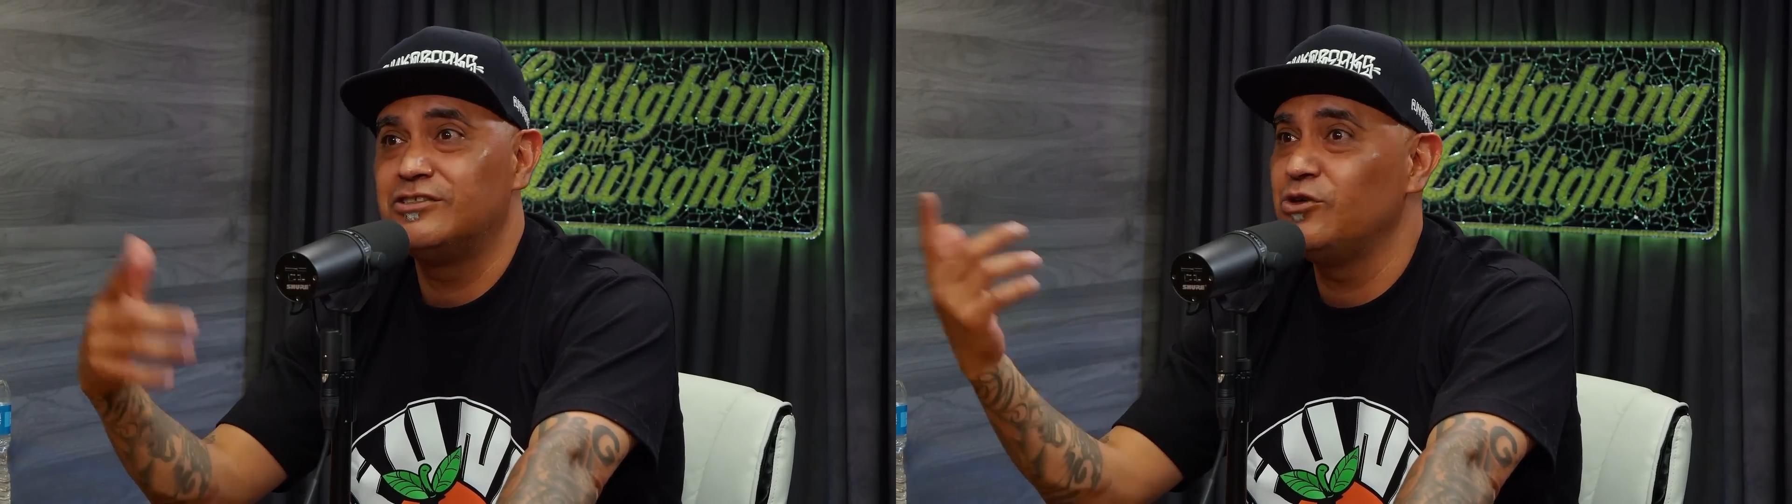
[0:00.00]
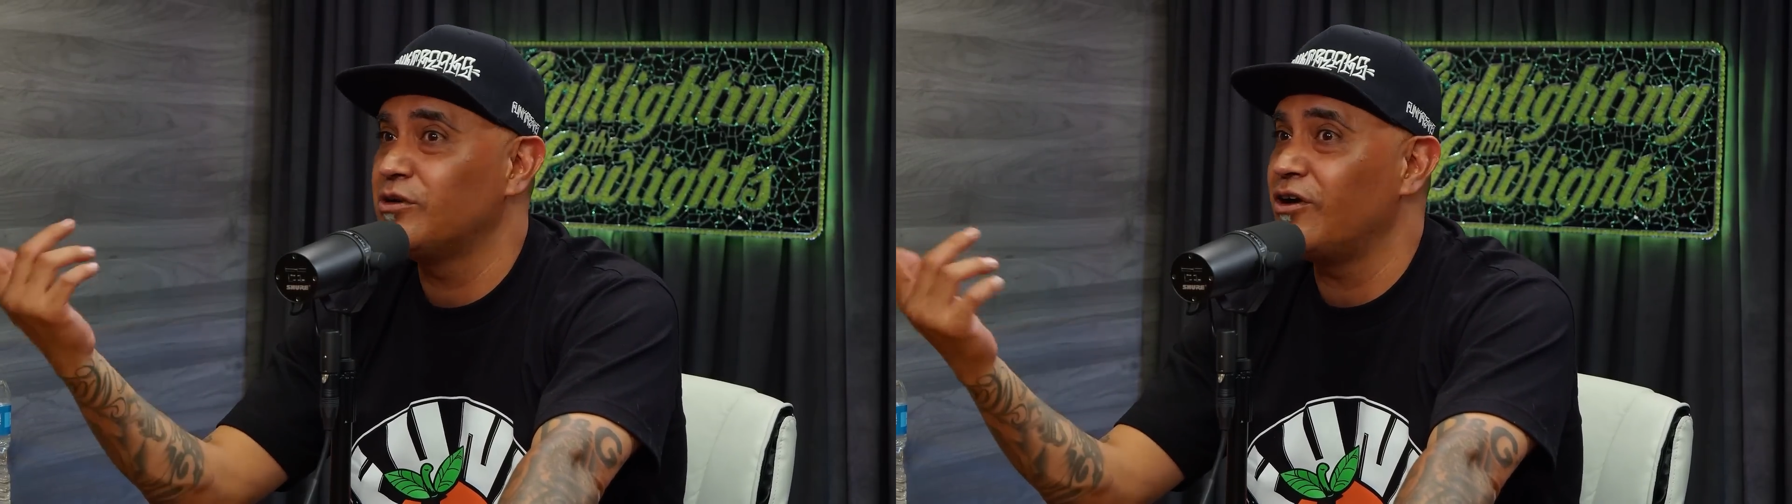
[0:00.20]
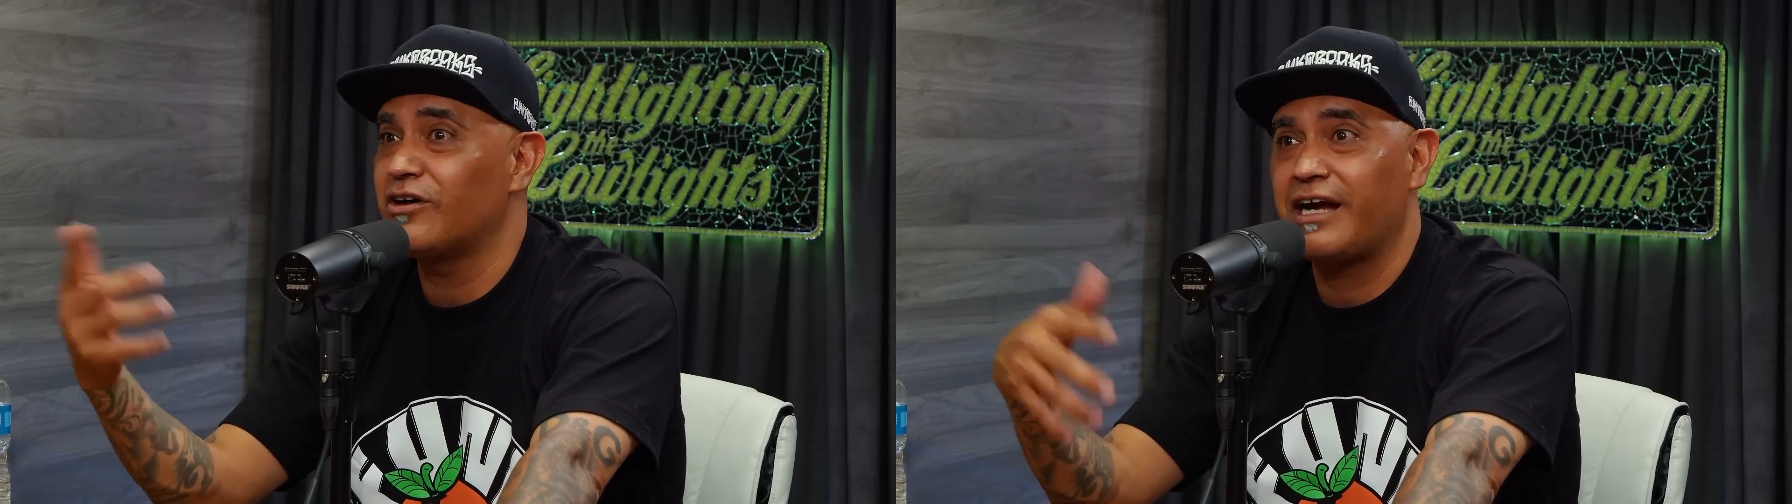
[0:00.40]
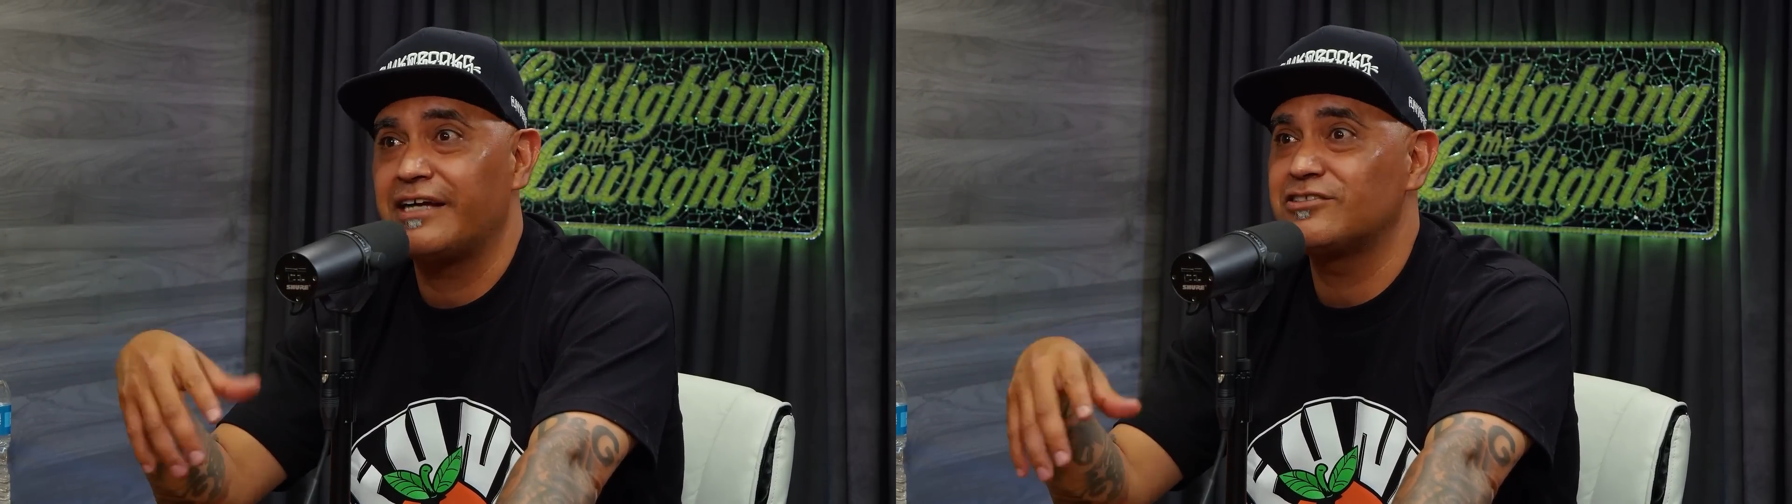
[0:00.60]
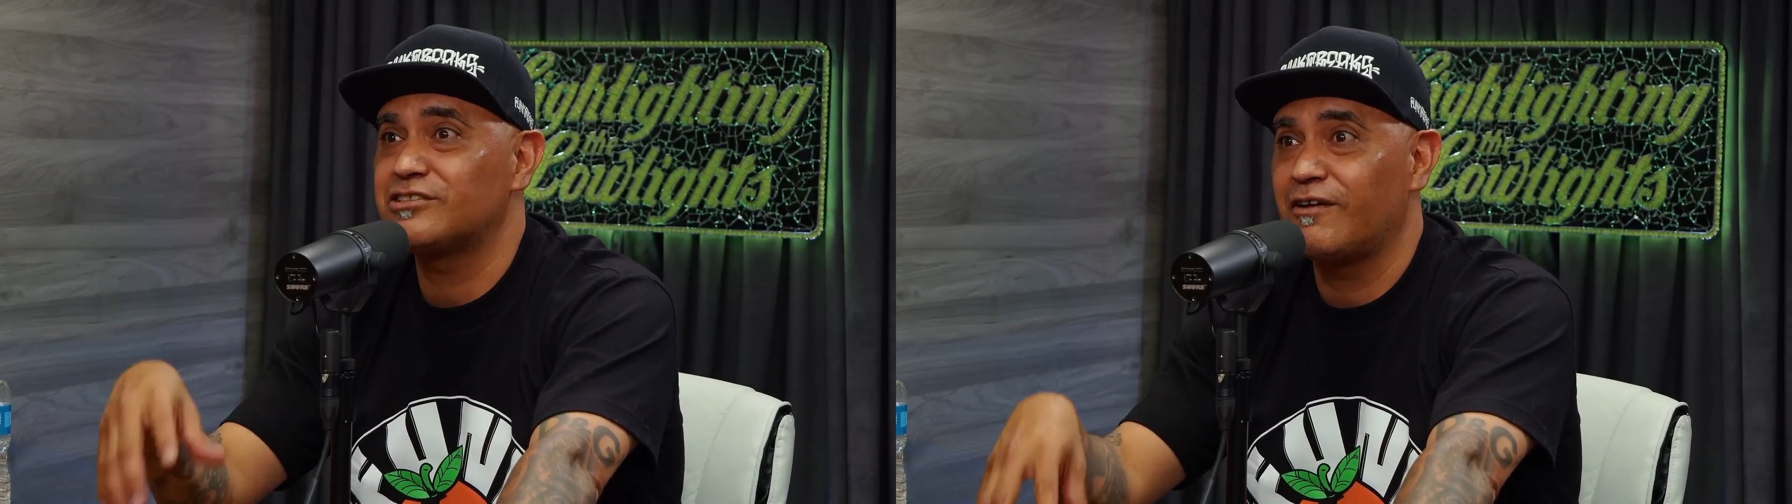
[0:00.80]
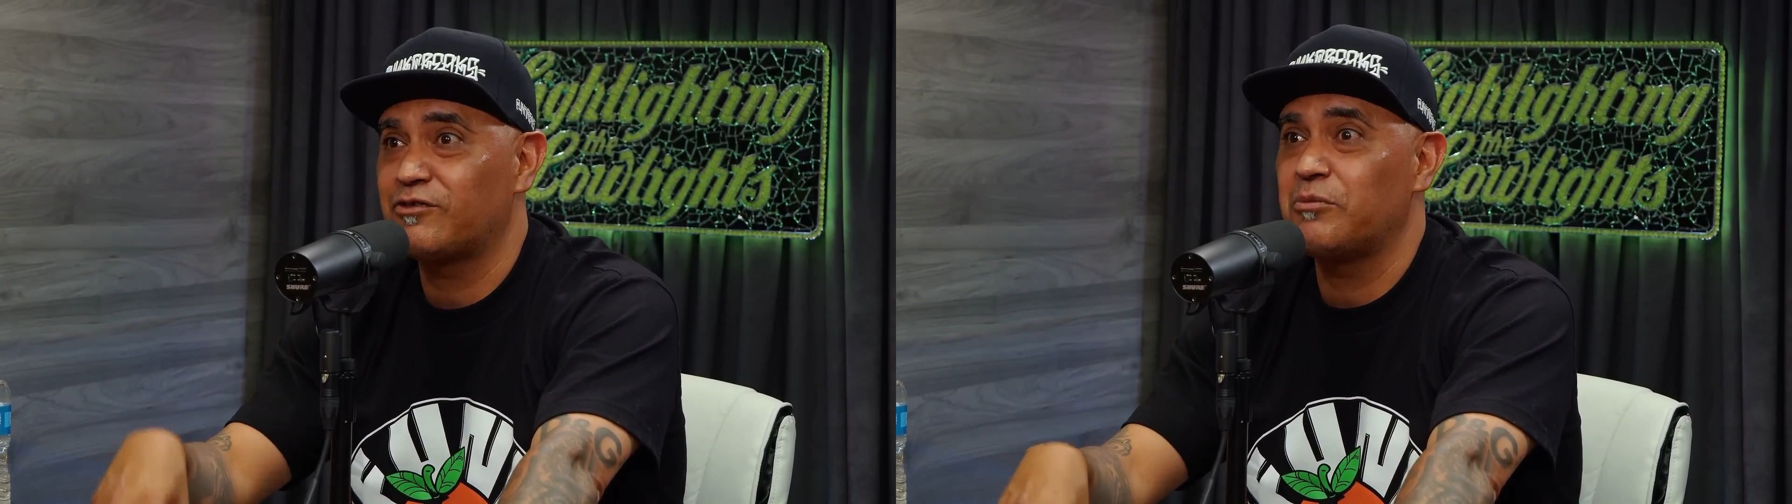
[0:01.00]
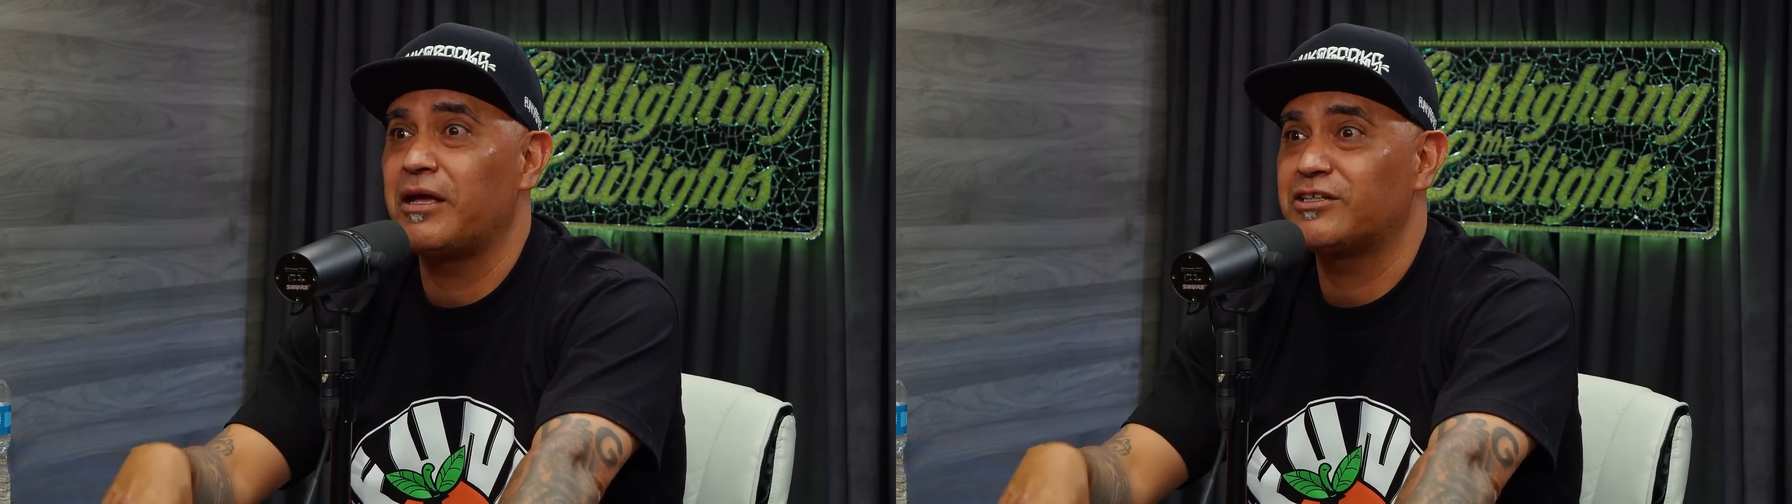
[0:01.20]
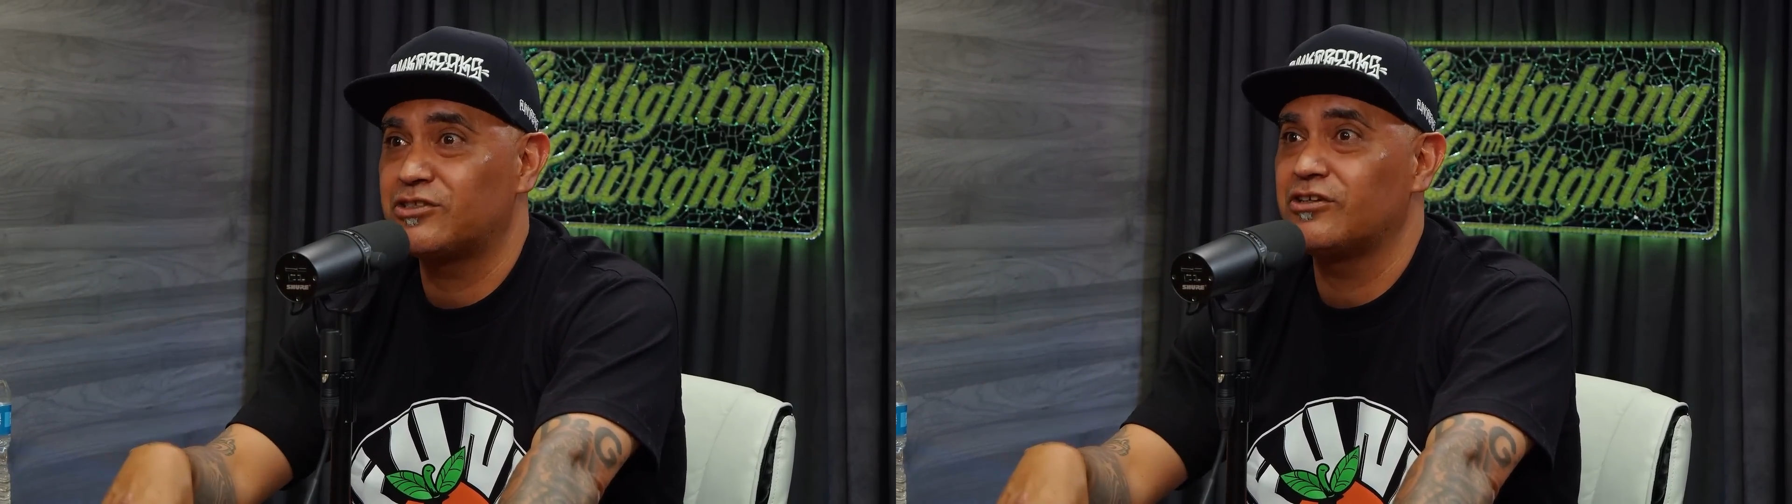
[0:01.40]
doing all kinds of stuff to
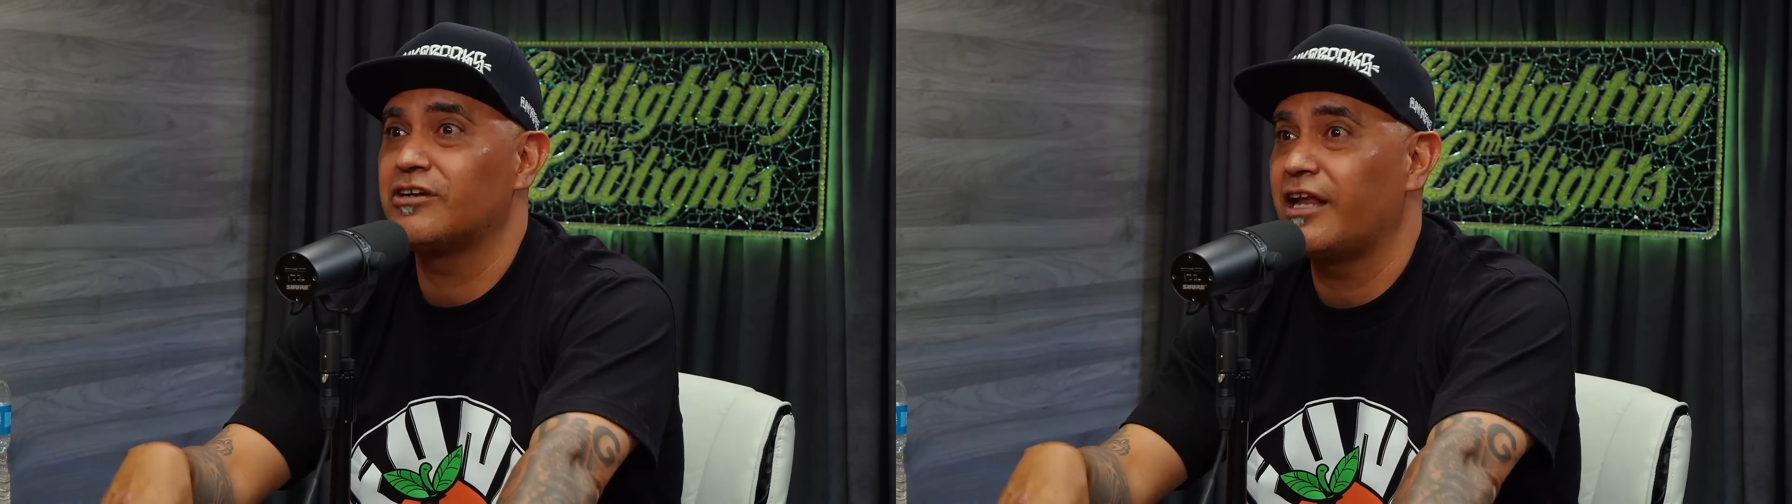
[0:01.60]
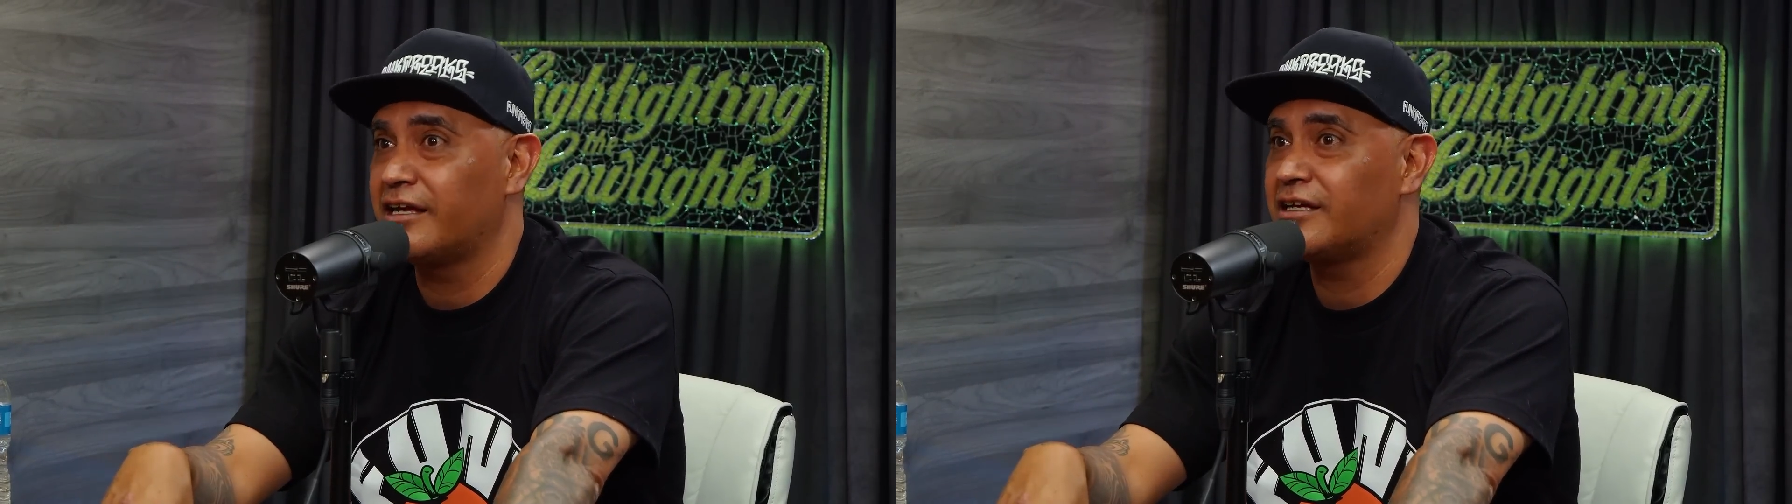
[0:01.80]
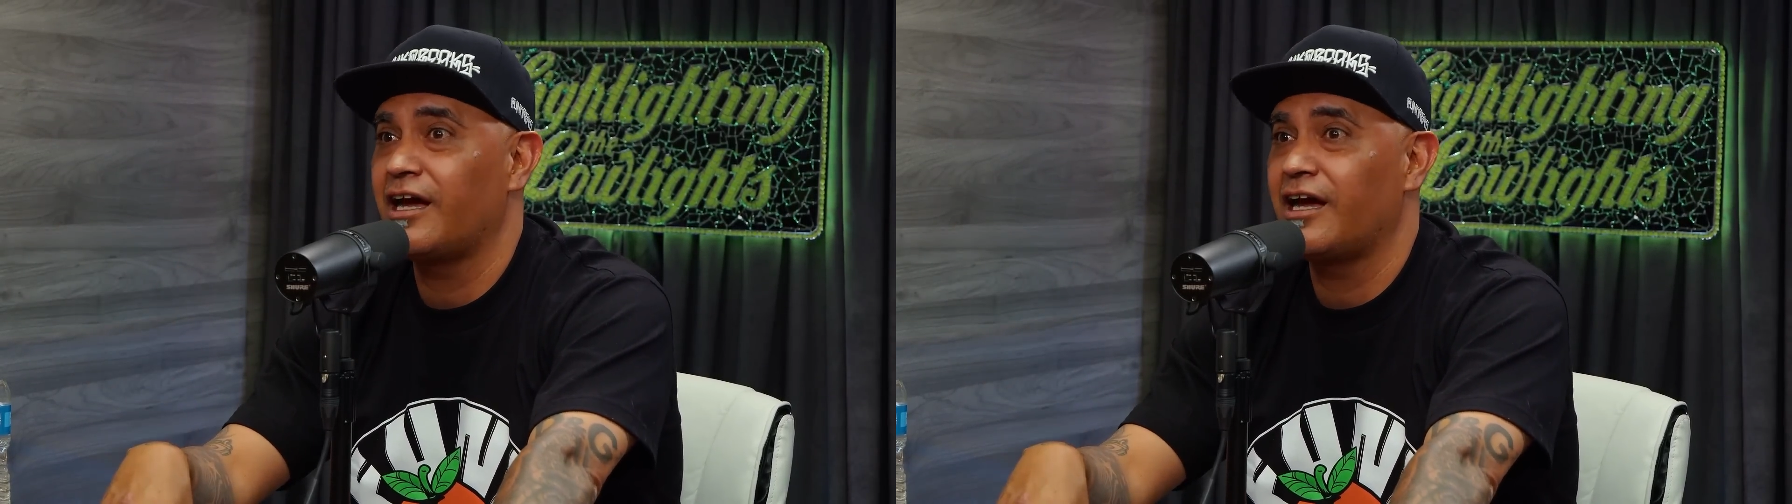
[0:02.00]
make sure like